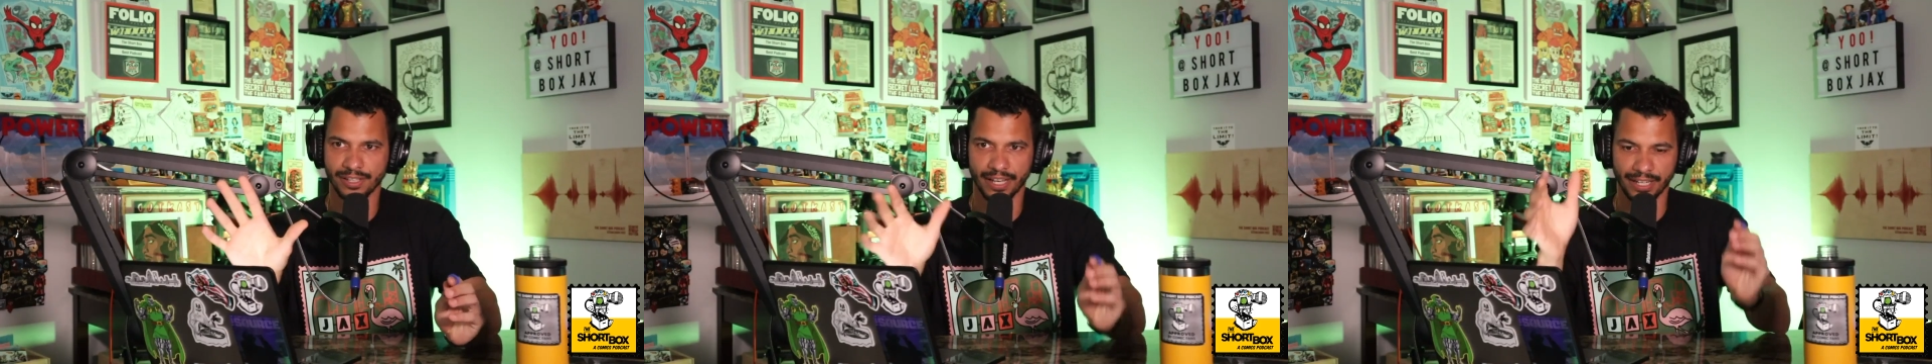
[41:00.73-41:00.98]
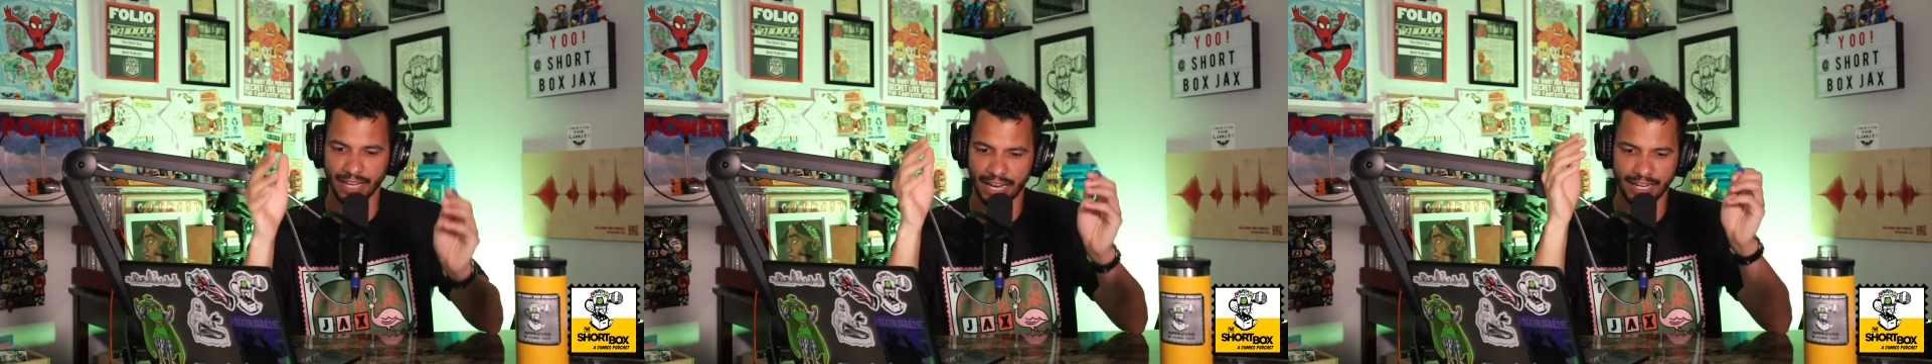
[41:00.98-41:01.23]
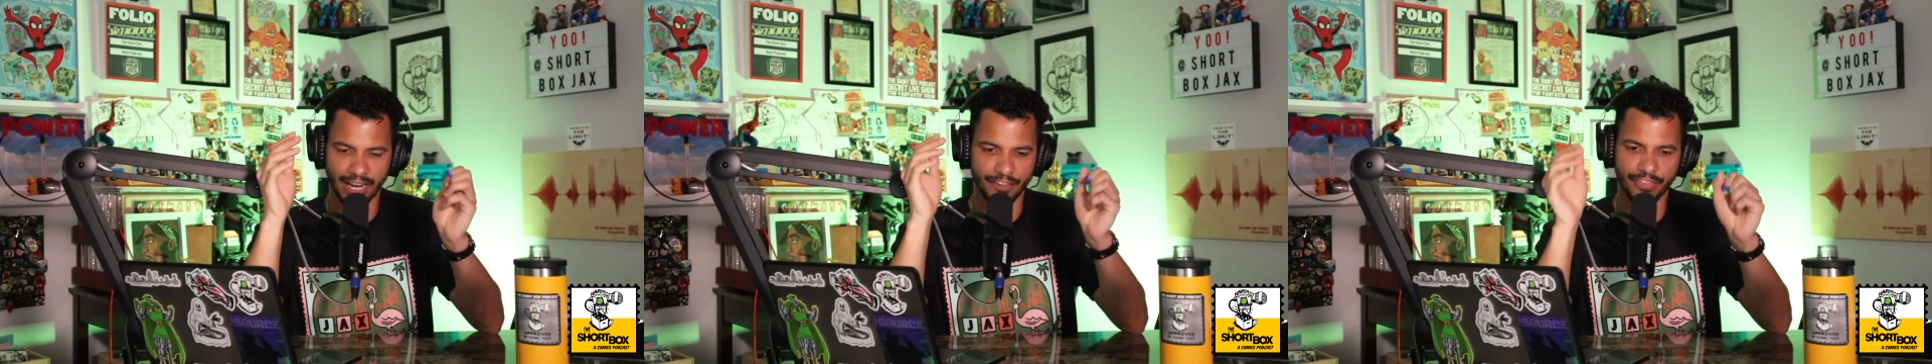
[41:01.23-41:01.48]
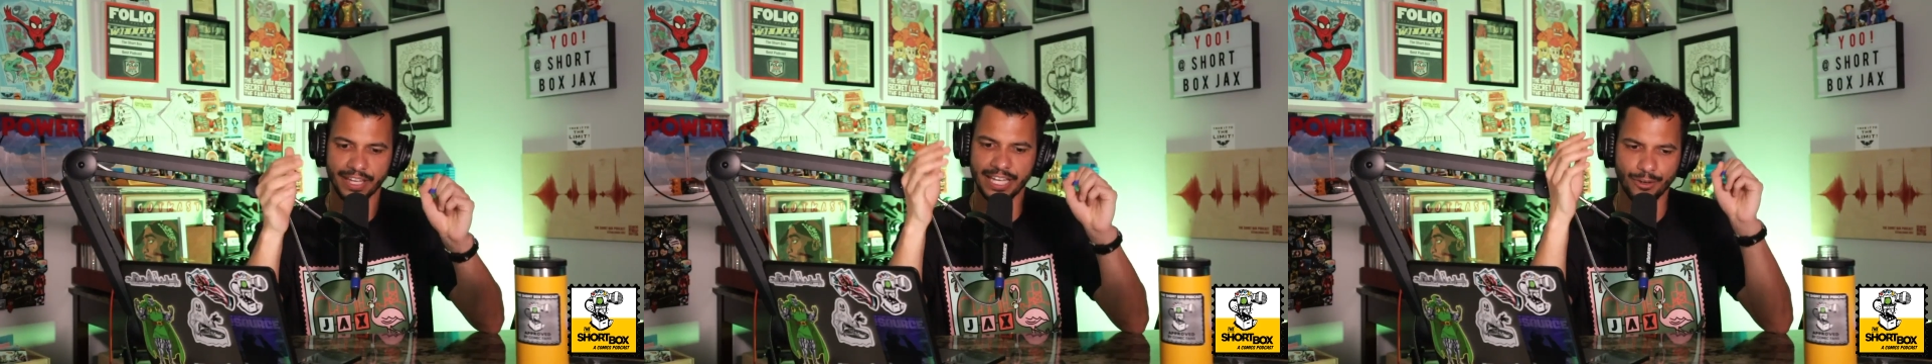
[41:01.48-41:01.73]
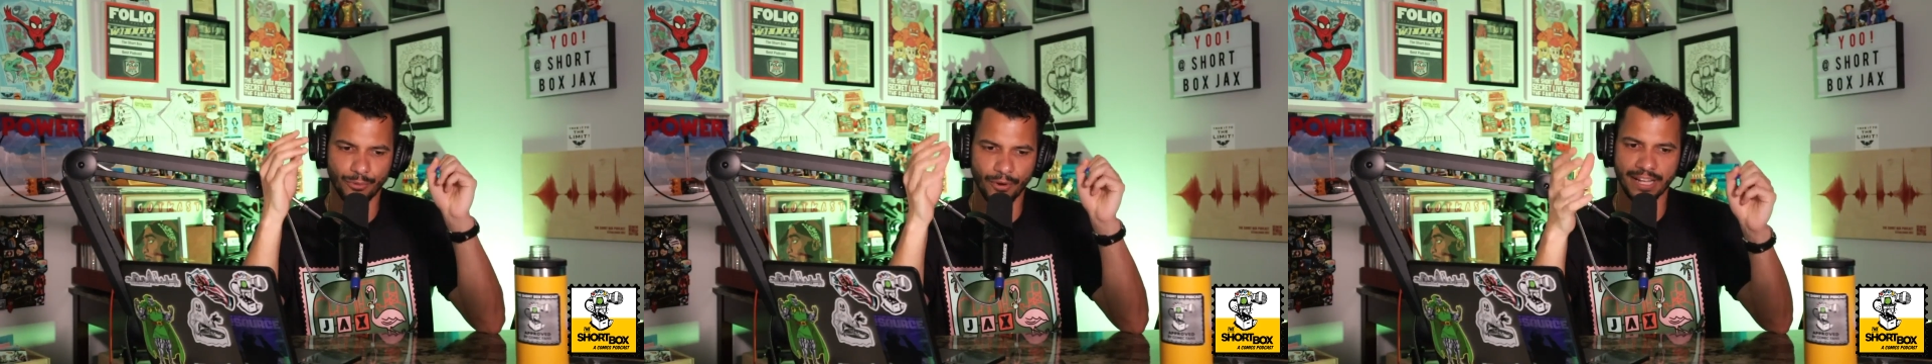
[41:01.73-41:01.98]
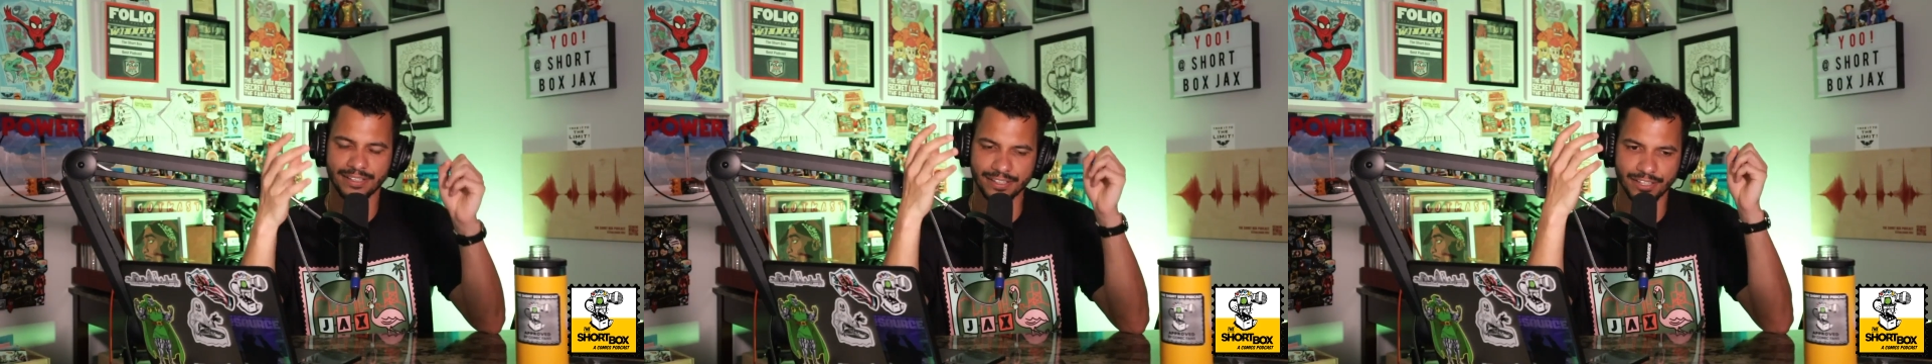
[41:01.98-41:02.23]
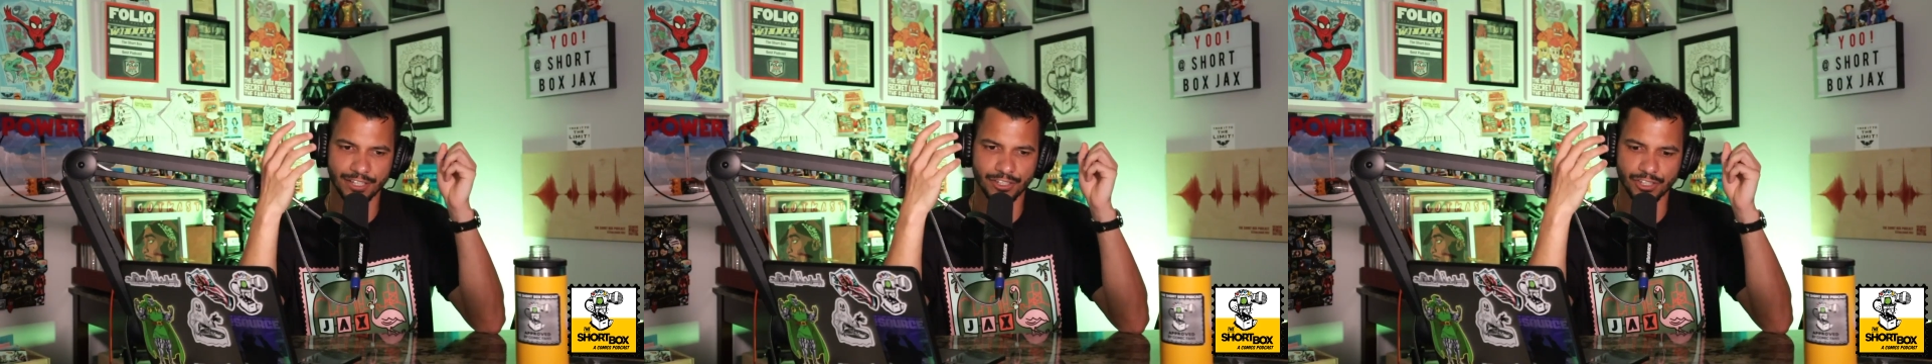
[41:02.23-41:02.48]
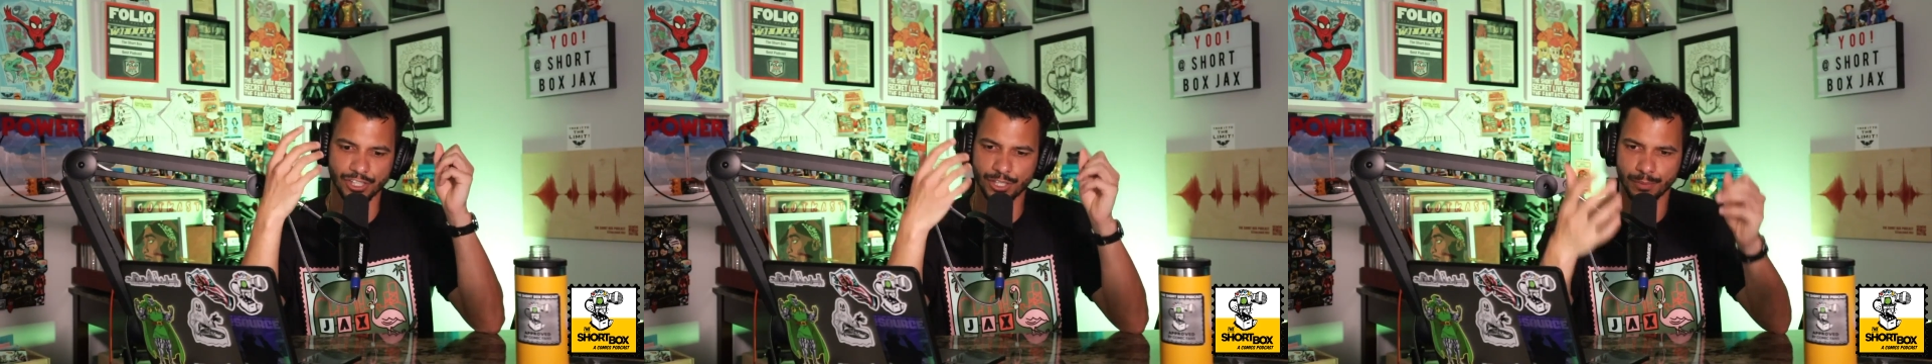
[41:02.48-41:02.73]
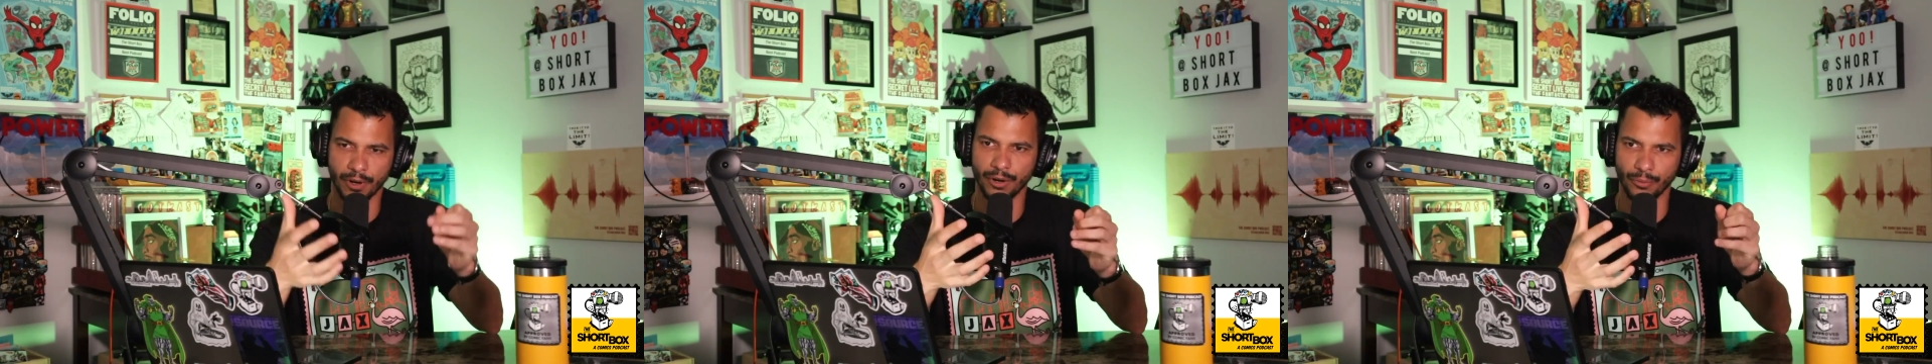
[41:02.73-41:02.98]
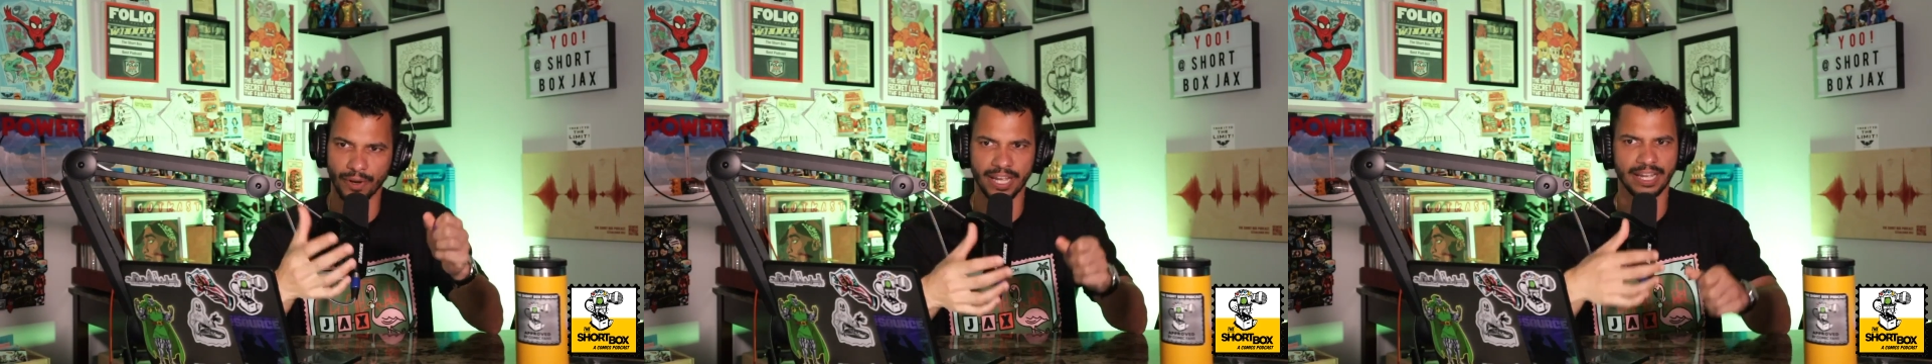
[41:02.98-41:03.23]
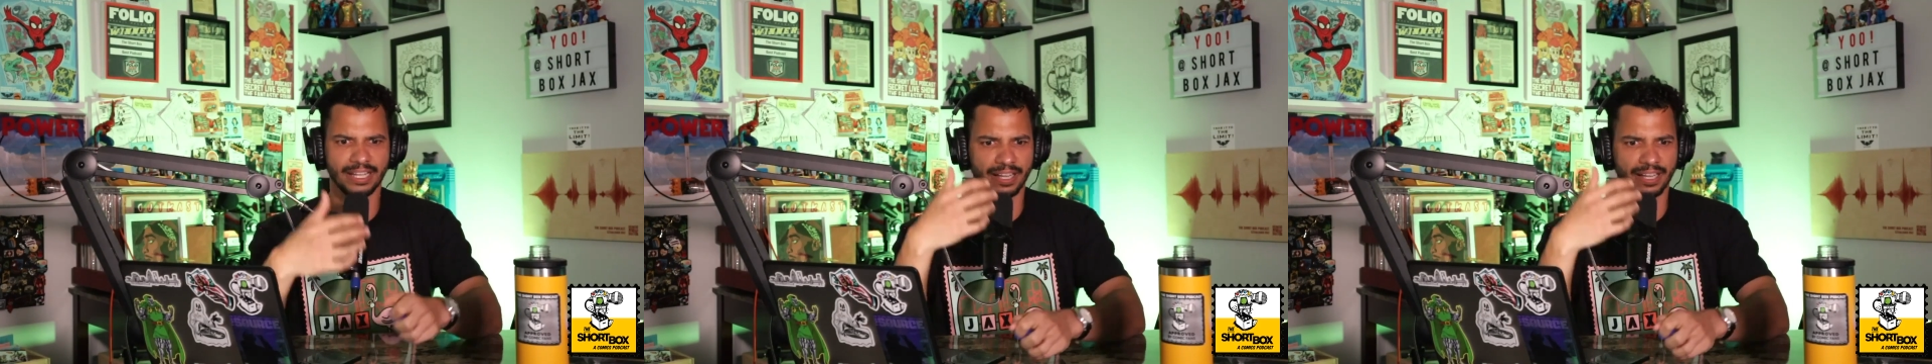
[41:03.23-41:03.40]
Like I think he writes in such a smart way.